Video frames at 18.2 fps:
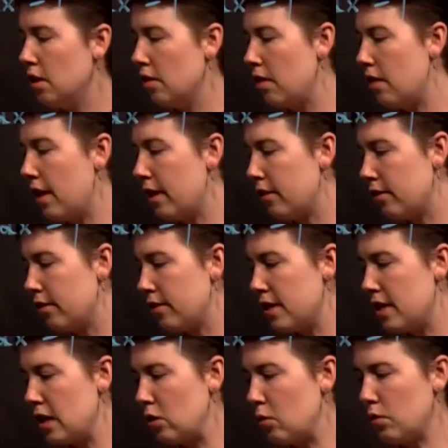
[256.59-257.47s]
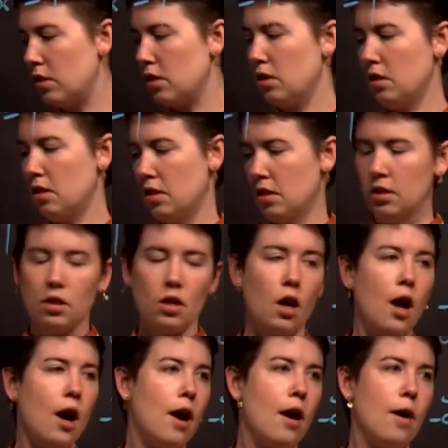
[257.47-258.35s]
that are equal,
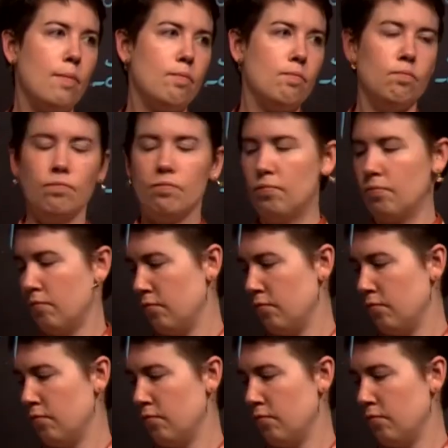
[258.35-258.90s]
um,